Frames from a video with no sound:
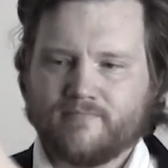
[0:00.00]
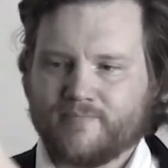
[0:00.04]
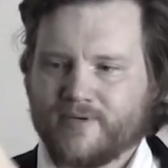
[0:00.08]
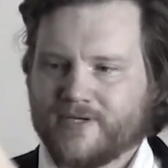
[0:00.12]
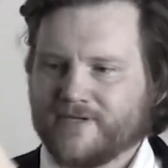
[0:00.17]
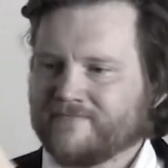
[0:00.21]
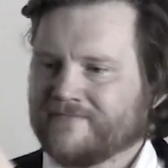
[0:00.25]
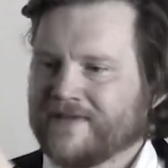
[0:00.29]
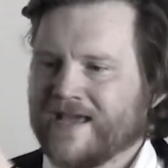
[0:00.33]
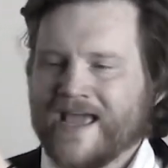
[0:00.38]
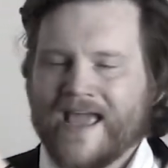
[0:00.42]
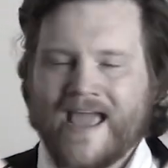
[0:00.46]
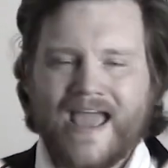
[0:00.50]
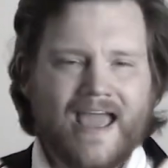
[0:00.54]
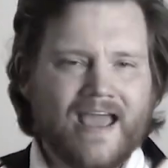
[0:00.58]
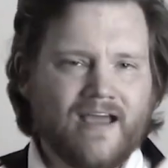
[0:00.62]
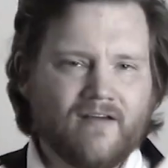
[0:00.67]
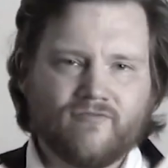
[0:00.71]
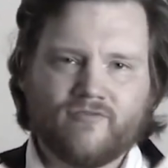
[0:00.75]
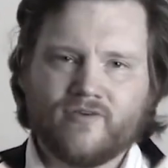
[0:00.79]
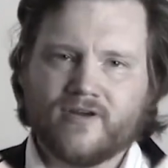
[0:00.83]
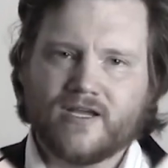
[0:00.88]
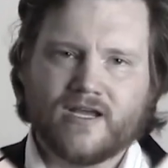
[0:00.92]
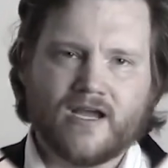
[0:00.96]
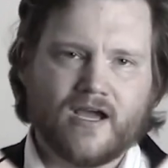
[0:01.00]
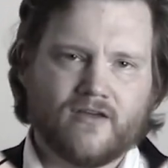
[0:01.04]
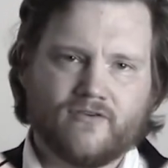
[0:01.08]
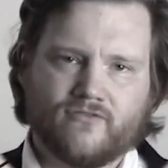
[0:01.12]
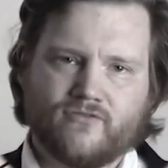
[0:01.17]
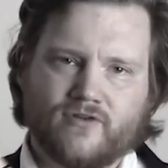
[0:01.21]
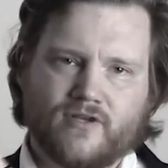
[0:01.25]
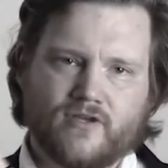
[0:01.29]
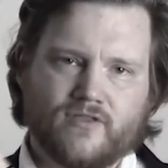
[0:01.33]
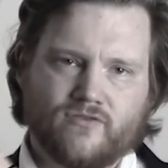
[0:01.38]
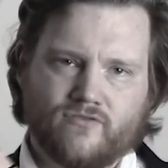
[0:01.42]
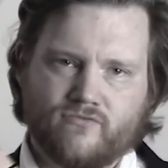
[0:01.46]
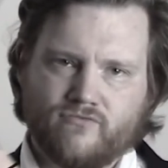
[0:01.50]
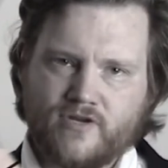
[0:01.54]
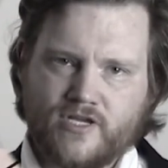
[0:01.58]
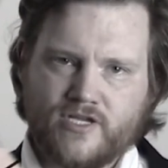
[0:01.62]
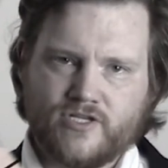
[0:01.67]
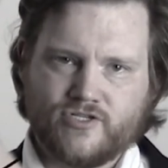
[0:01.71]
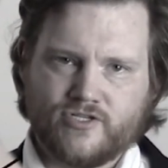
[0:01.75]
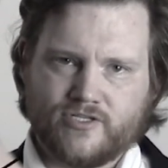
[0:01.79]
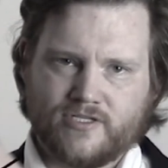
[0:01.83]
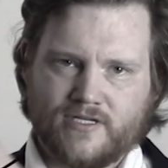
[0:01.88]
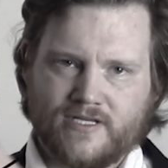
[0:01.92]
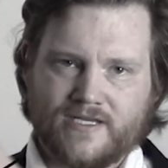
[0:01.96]
but every country in the
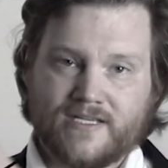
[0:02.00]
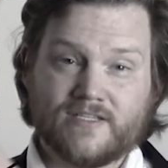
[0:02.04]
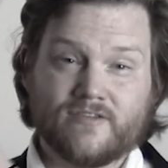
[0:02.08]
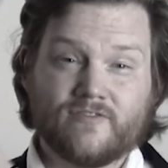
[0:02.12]
region